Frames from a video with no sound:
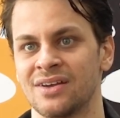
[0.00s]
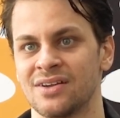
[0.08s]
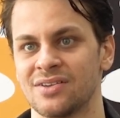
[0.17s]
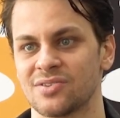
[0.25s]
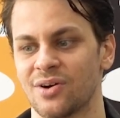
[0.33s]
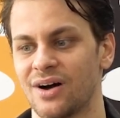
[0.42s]

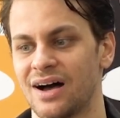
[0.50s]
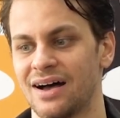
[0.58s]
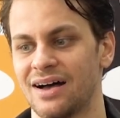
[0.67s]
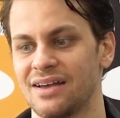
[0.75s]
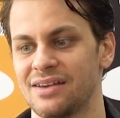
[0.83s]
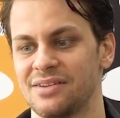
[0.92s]
So
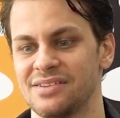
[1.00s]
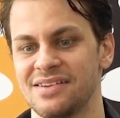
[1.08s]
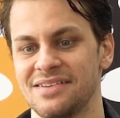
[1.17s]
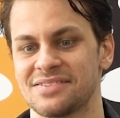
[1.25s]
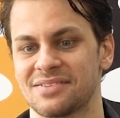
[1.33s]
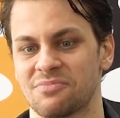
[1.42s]

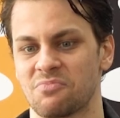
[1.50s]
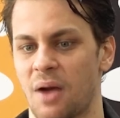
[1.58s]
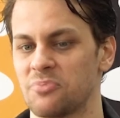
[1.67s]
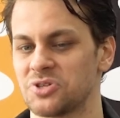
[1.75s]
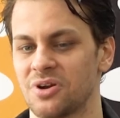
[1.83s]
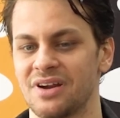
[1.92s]

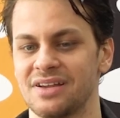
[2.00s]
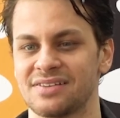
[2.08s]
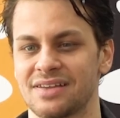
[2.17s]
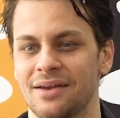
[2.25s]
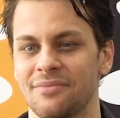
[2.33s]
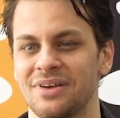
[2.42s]
I'm sure
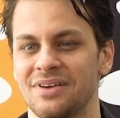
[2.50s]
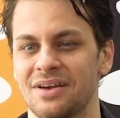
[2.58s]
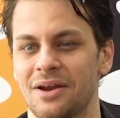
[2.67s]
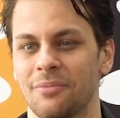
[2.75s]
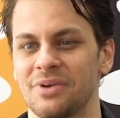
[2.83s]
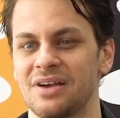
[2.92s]

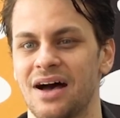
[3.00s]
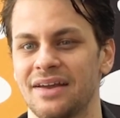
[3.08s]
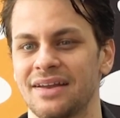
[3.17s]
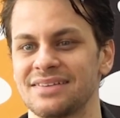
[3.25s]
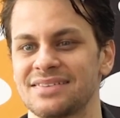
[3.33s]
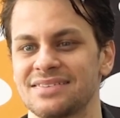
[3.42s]
it'll be
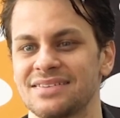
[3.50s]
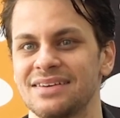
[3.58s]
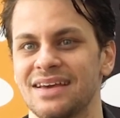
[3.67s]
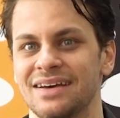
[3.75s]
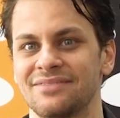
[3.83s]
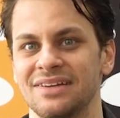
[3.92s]
nice to see
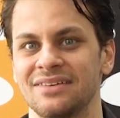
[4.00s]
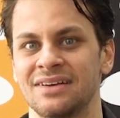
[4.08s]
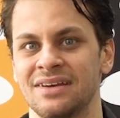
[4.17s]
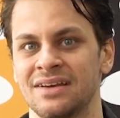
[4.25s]
him.